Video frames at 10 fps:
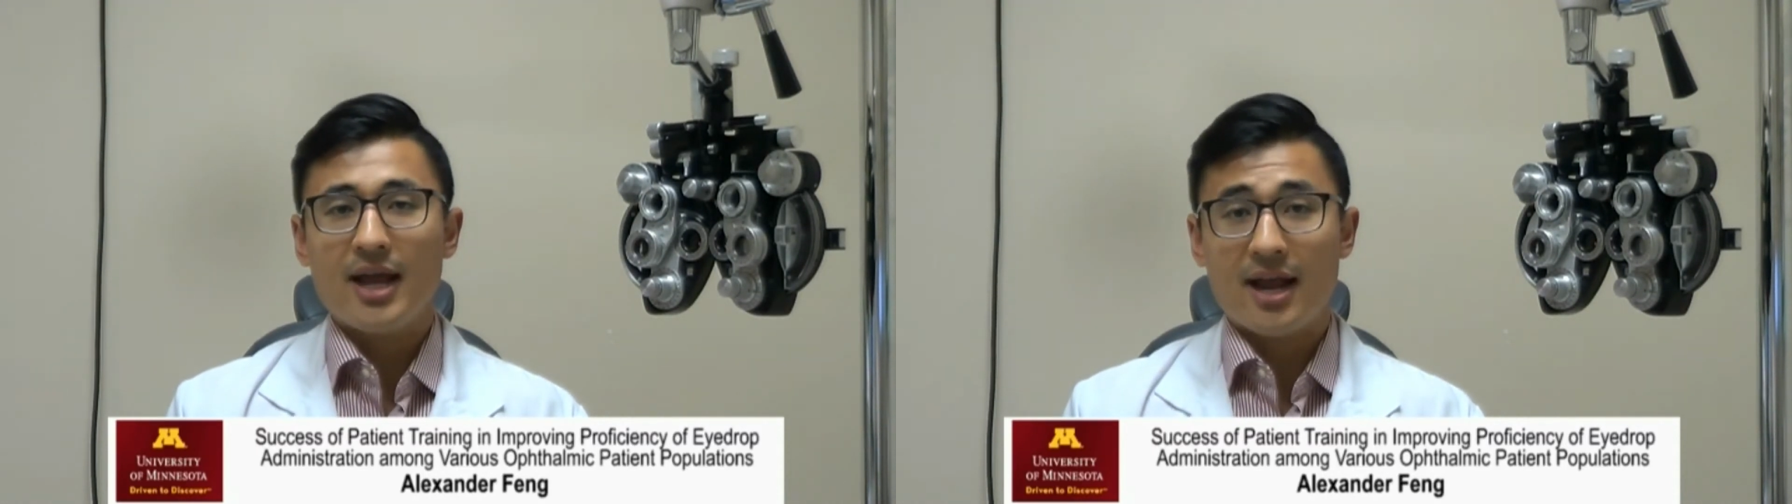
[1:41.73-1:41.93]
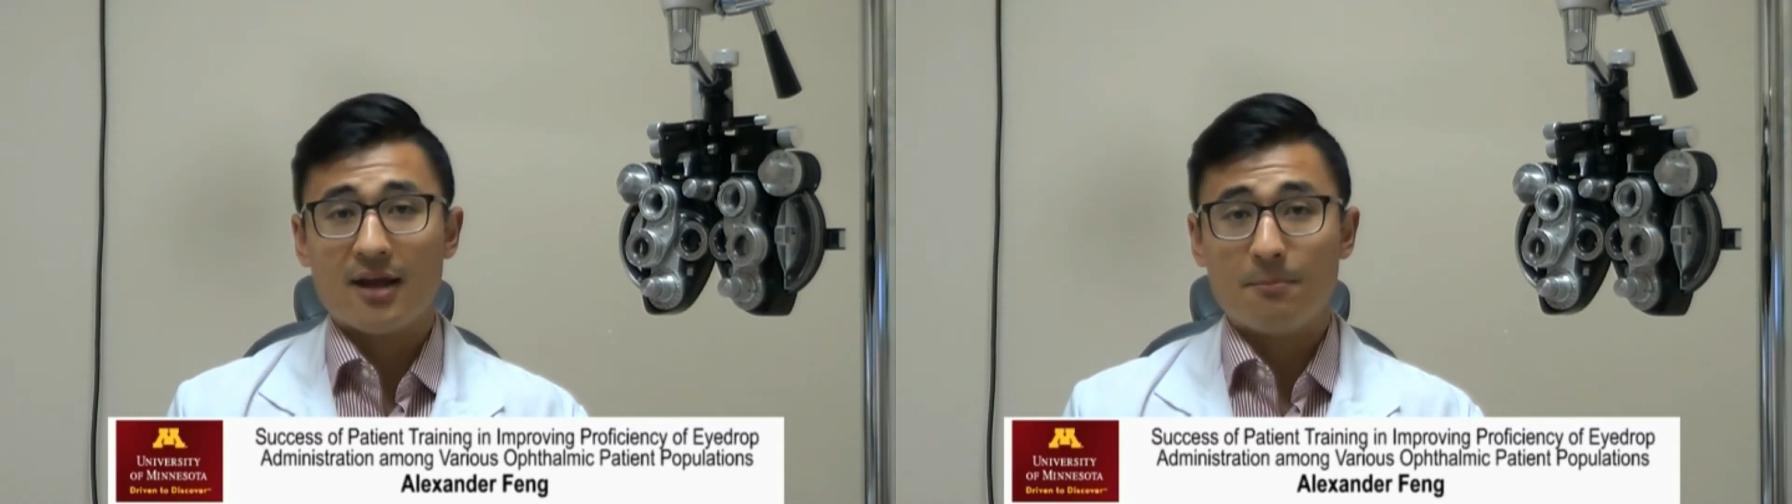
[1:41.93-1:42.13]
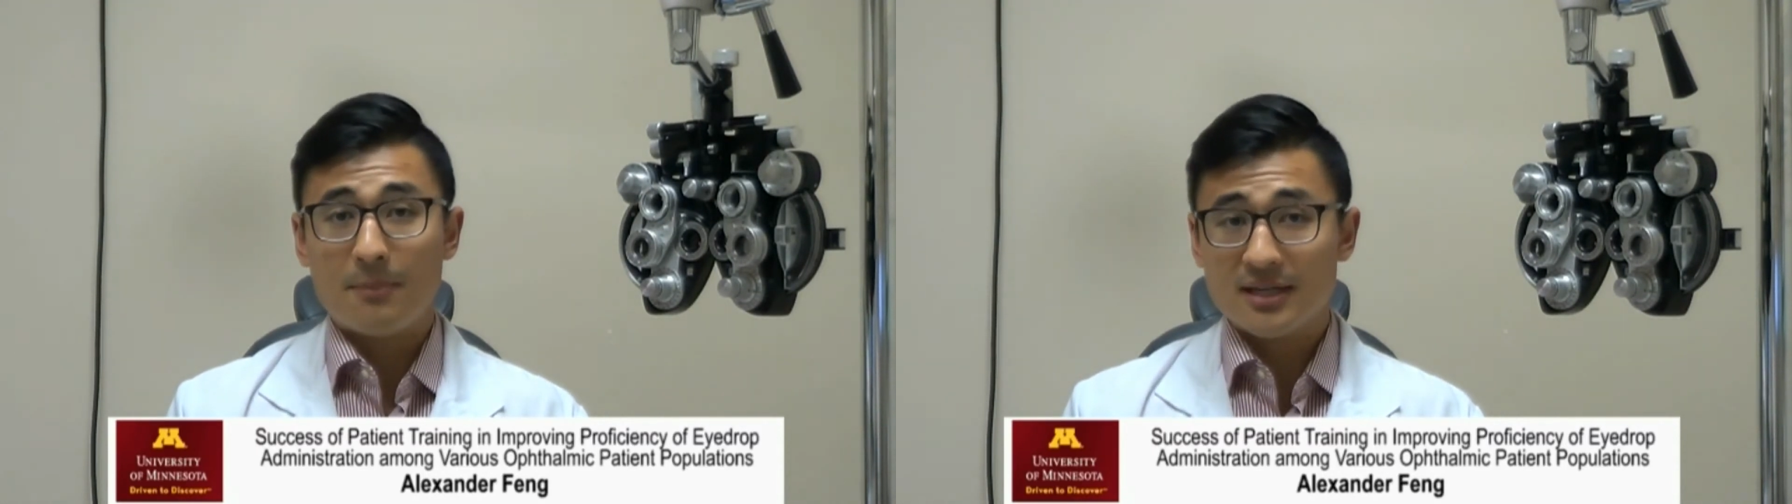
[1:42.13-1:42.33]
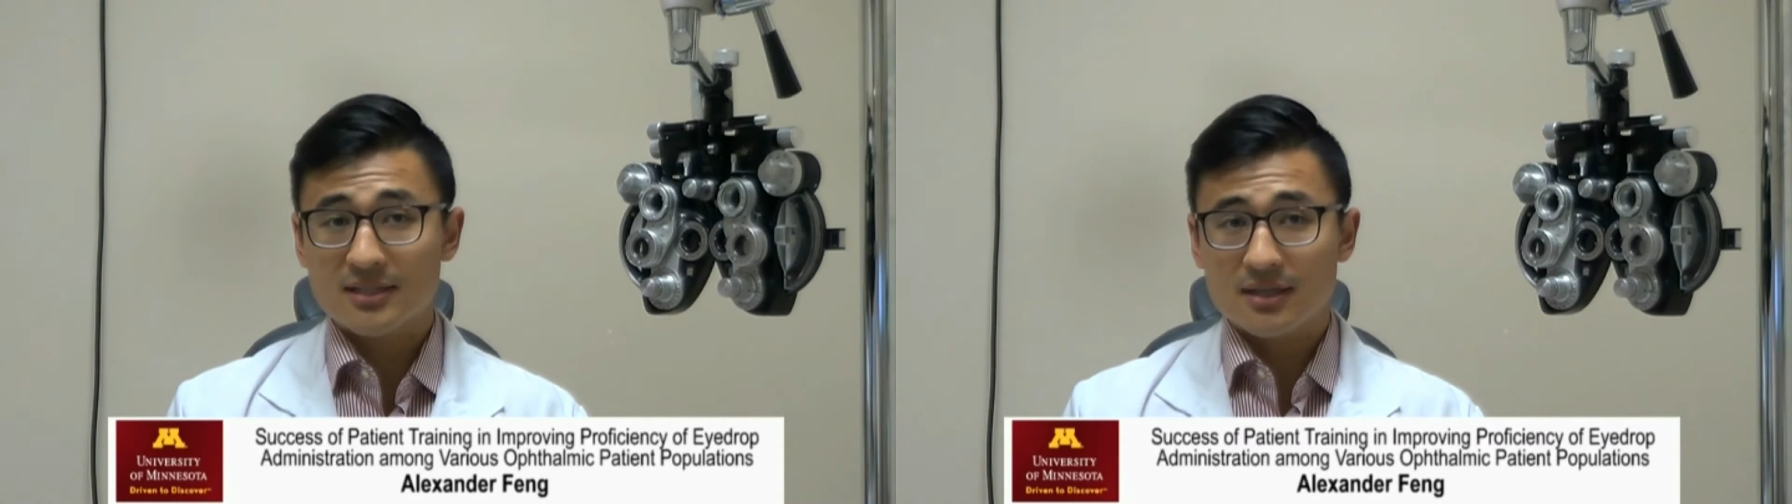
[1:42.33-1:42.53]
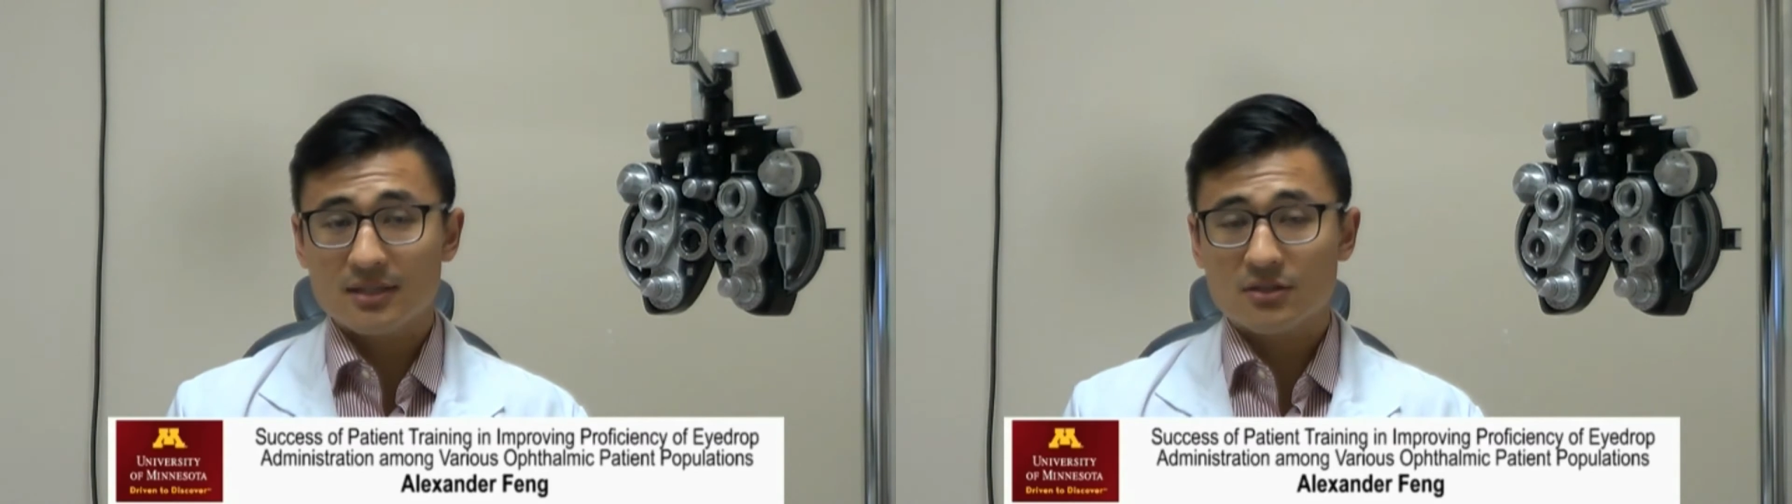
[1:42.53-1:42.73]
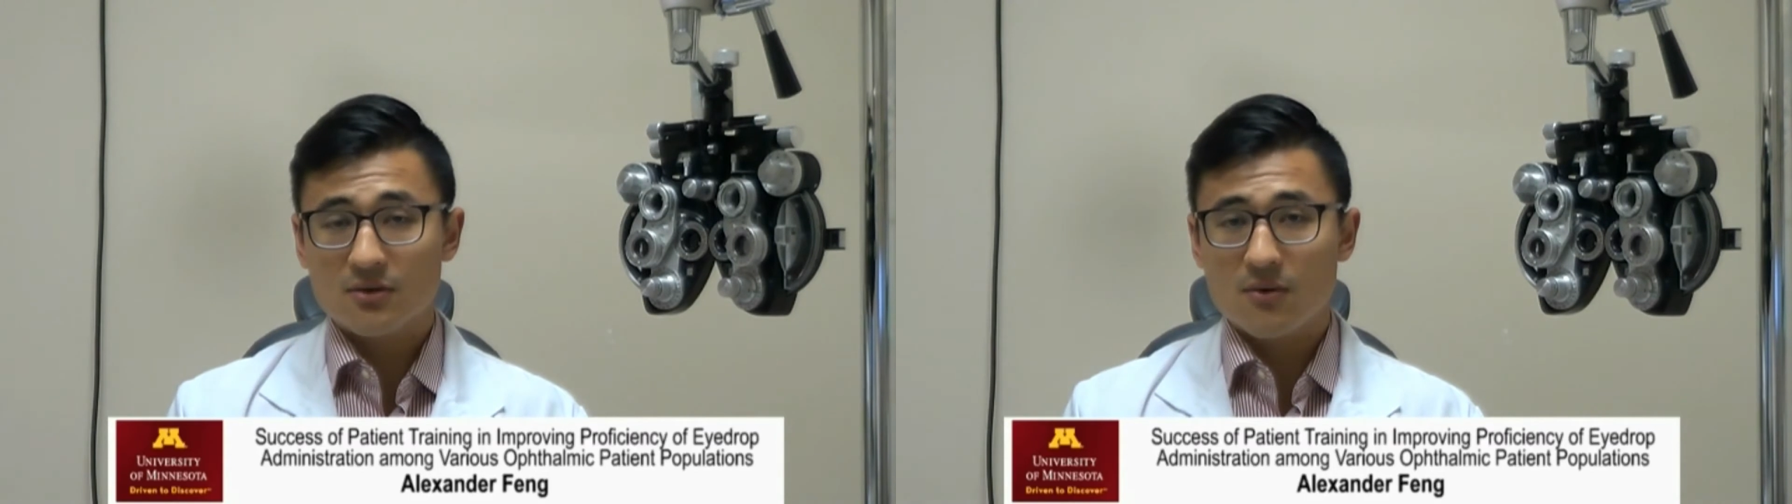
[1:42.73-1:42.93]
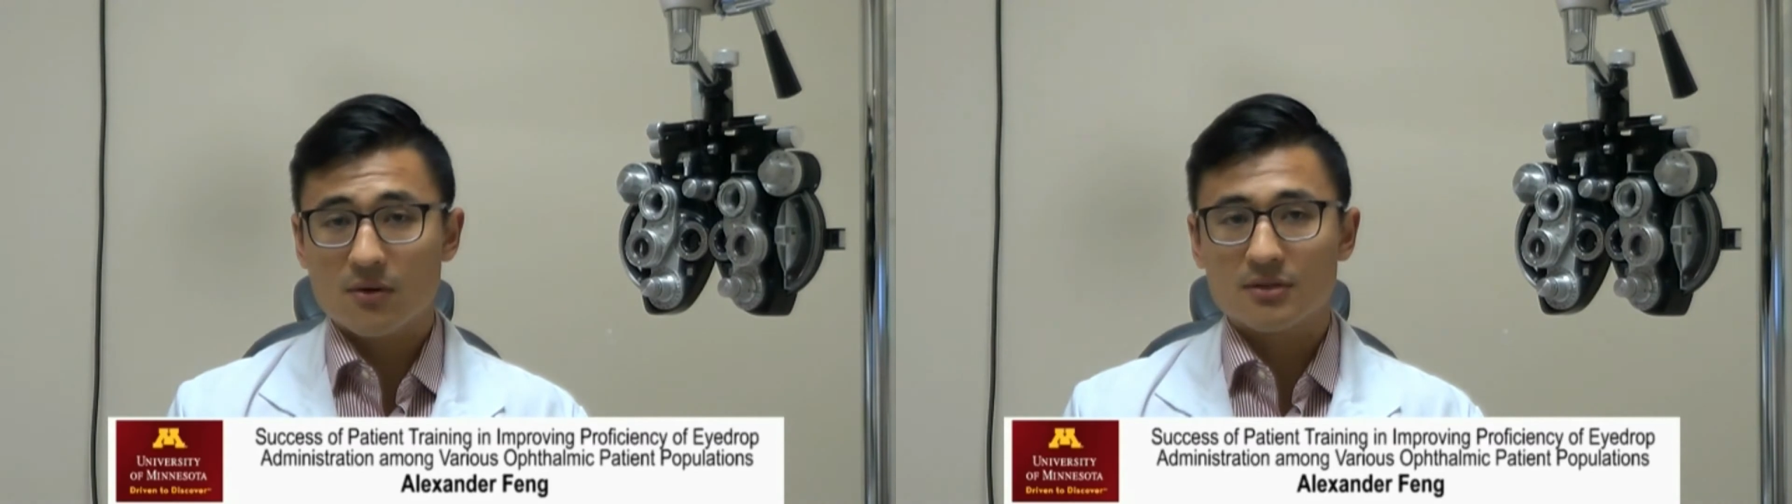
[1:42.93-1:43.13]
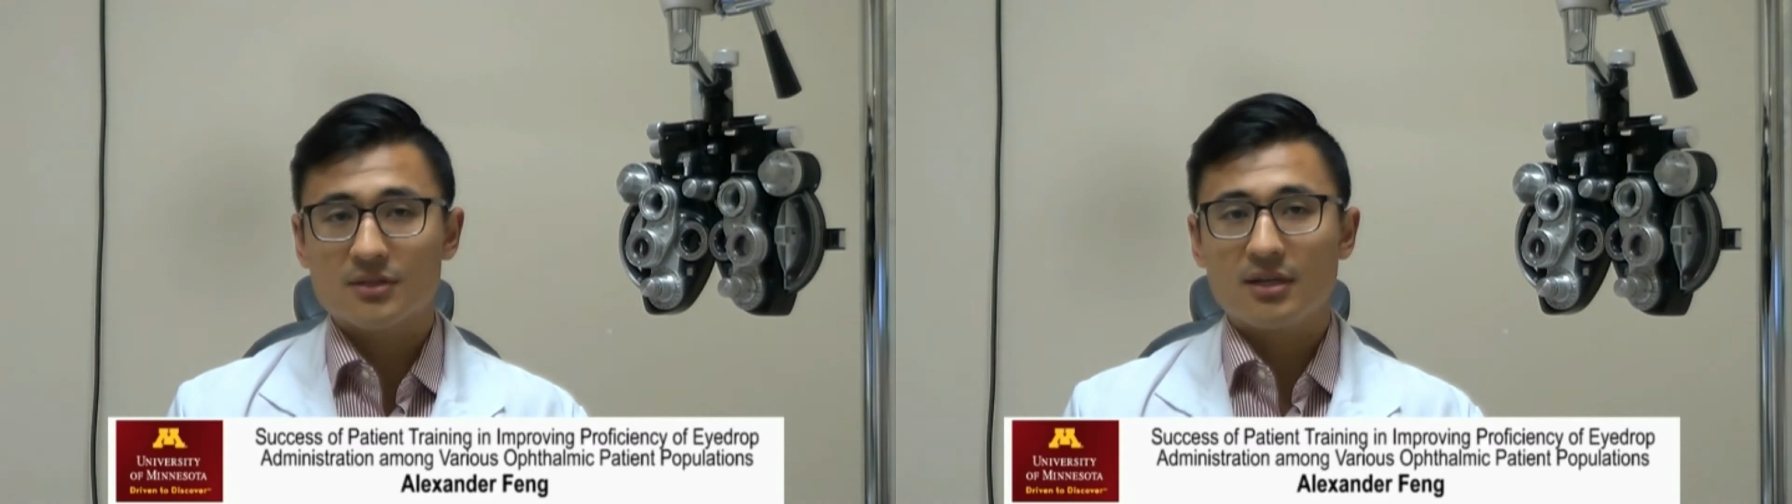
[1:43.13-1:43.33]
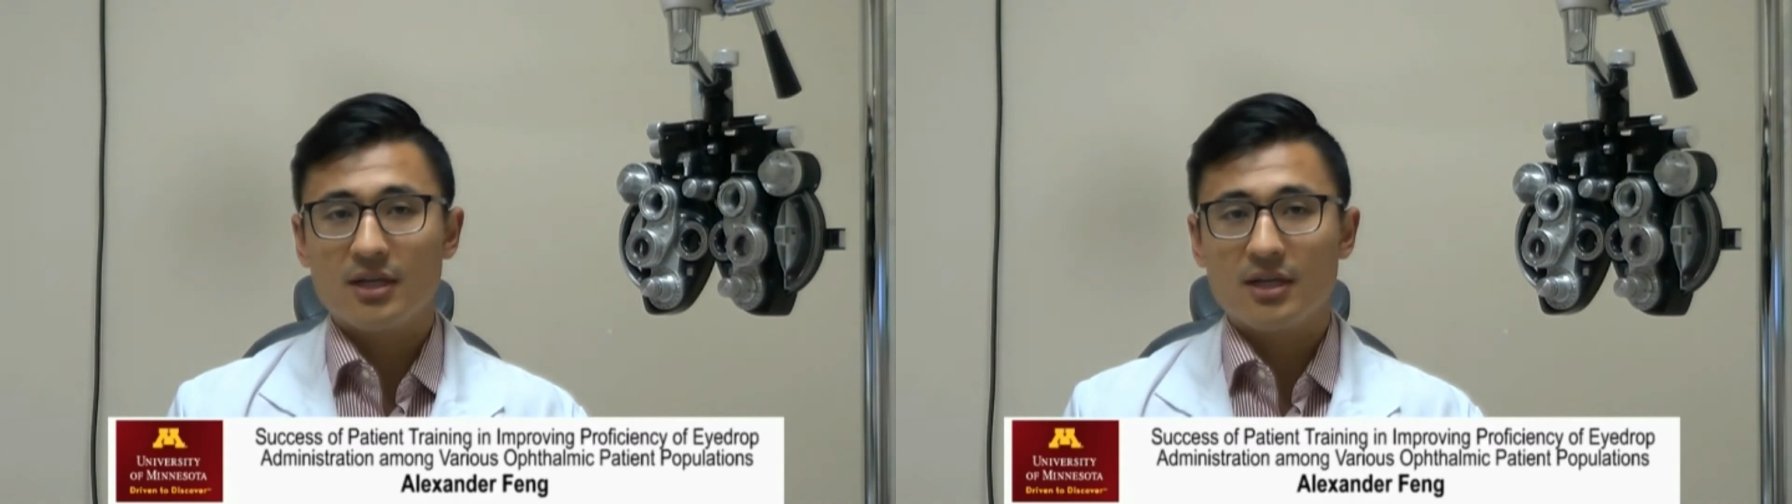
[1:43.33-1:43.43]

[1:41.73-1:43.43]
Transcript: and baseline scores